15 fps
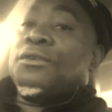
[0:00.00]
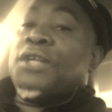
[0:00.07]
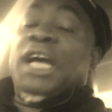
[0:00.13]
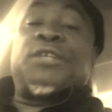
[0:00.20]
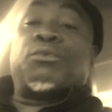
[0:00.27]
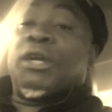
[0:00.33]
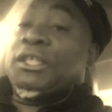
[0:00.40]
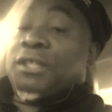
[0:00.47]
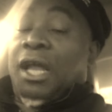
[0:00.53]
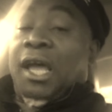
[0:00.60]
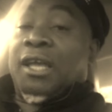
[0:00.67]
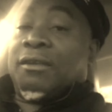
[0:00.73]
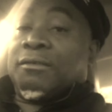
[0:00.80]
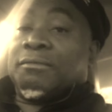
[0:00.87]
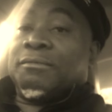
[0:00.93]
That's what it's
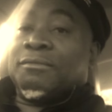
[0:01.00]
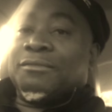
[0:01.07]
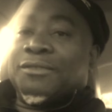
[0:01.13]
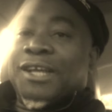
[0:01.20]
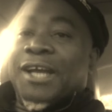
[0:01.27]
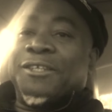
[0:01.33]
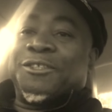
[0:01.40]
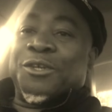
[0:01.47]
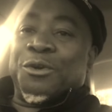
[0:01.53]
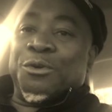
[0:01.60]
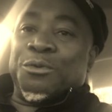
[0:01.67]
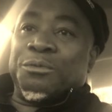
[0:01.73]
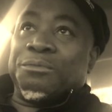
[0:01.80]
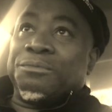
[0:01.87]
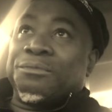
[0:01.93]
like. And
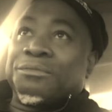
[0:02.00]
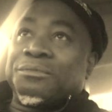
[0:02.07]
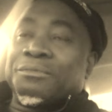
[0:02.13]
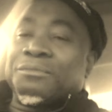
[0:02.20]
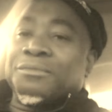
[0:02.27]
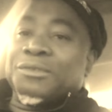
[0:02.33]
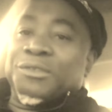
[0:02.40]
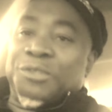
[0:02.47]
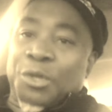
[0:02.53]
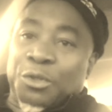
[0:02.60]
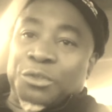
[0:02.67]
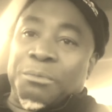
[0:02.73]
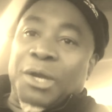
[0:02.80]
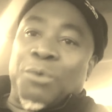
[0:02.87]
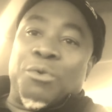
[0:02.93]
so
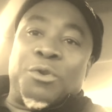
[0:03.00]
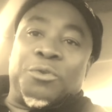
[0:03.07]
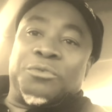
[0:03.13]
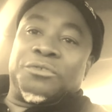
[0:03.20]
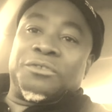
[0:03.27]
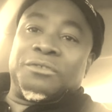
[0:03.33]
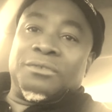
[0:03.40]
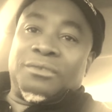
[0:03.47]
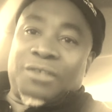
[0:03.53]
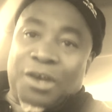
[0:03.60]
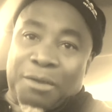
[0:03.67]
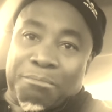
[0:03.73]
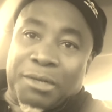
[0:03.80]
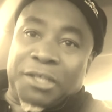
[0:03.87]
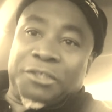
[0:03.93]
those are my words.
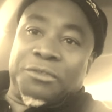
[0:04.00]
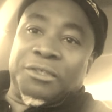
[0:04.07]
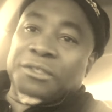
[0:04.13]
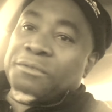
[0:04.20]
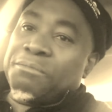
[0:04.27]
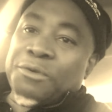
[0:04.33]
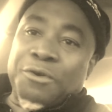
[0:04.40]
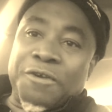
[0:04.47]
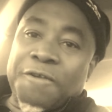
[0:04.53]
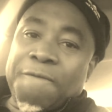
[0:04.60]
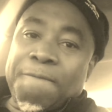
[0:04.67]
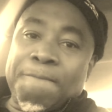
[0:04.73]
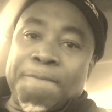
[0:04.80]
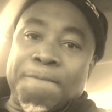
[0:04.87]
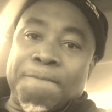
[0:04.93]
God bless you and good morning.